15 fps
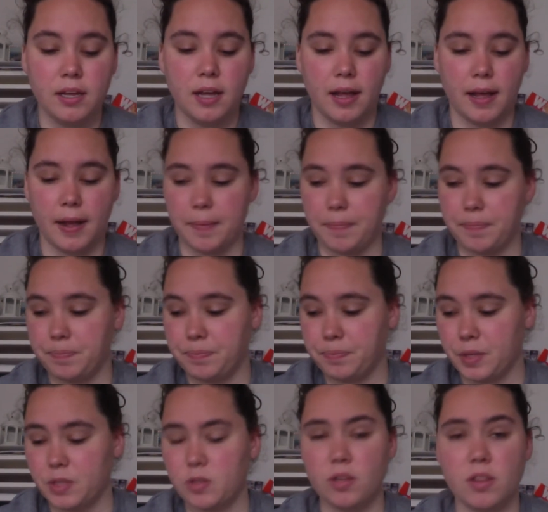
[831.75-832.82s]

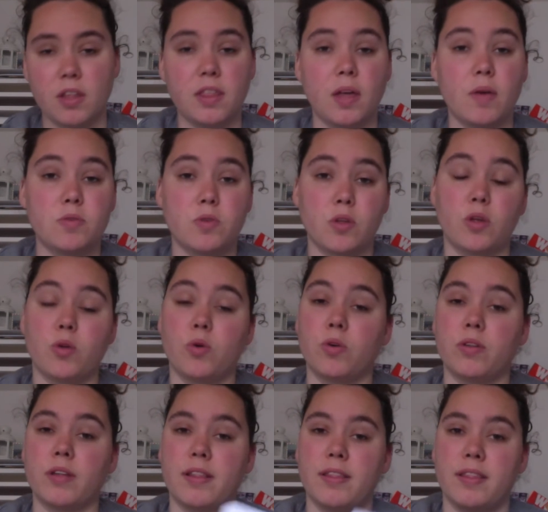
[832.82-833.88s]
So I thought that was really cool
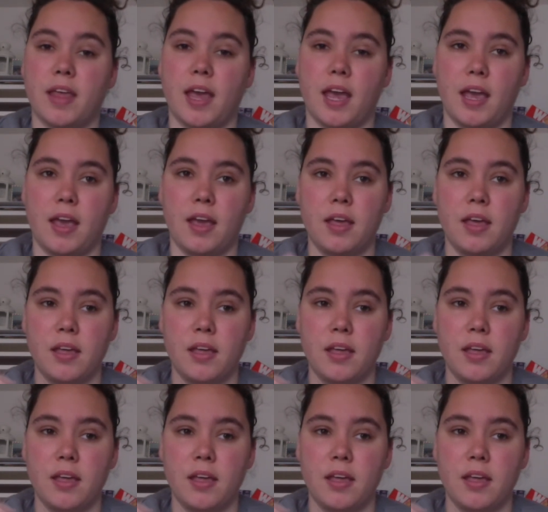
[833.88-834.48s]
that they